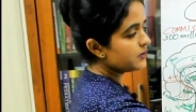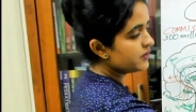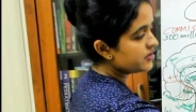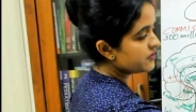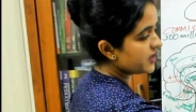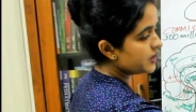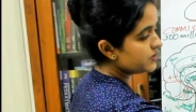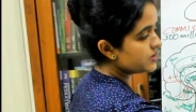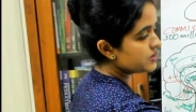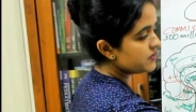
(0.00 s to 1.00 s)
some of the
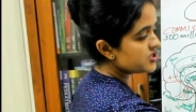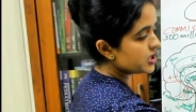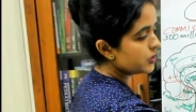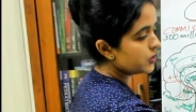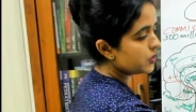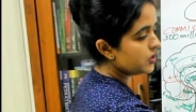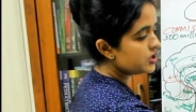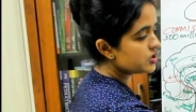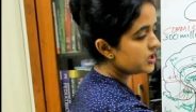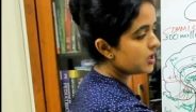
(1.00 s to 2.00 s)
fibers which are
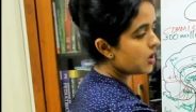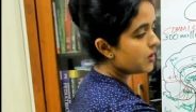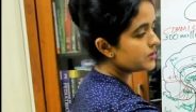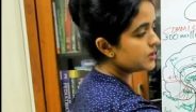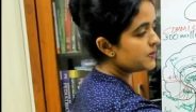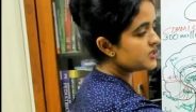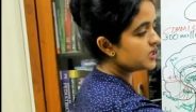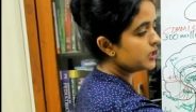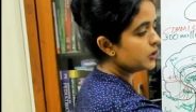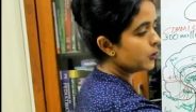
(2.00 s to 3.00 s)
going to the
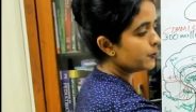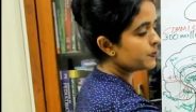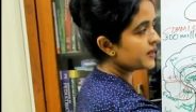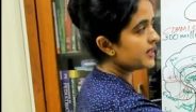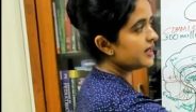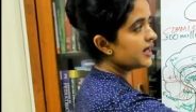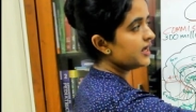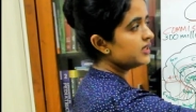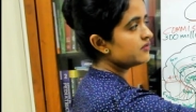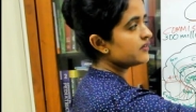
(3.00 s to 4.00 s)
occipital lobe
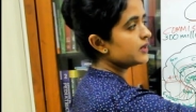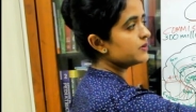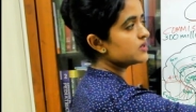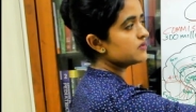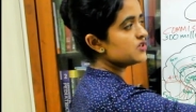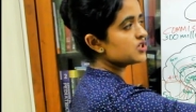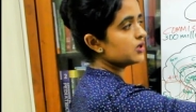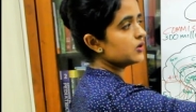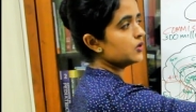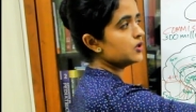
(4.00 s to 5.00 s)
like the fibers which
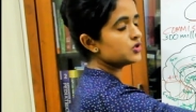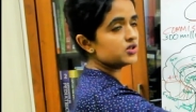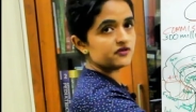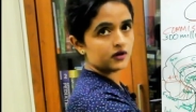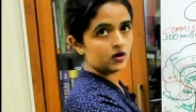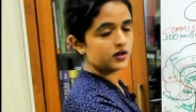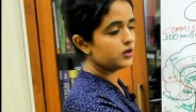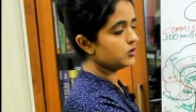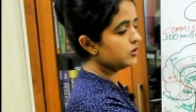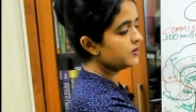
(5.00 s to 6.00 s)
are going to the
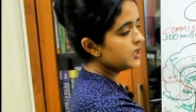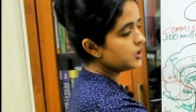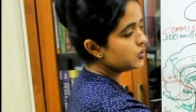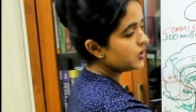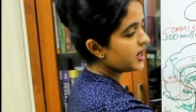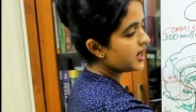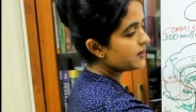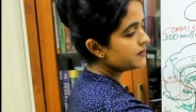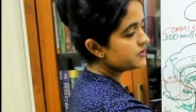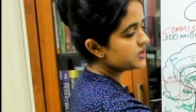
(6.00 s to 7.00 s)
frontal lobe, you
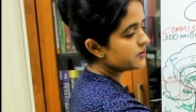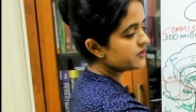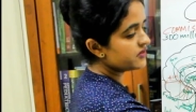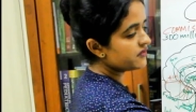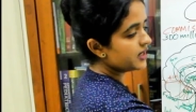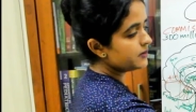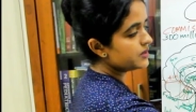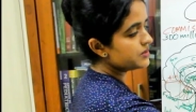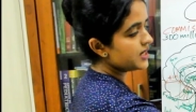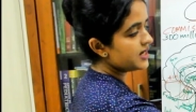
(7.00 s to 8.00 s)
have some of the
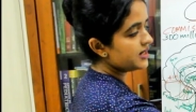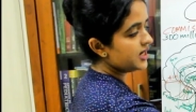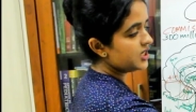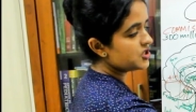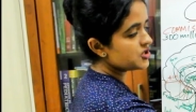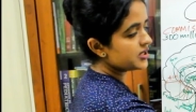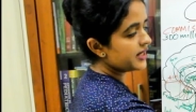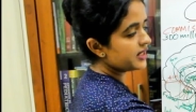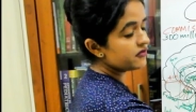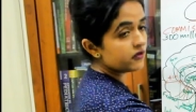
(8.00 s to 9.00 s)
fibers arranged
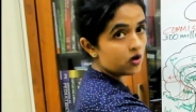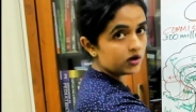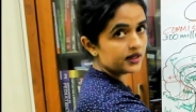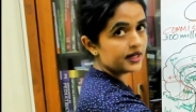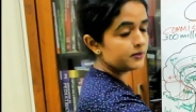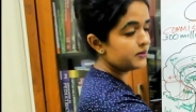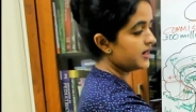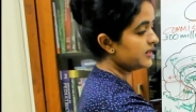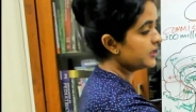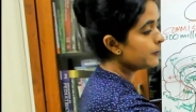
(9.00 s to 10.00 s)
like a fork-like
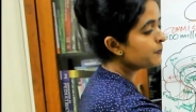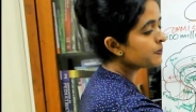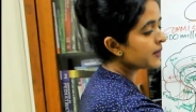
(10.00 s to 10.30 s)
manner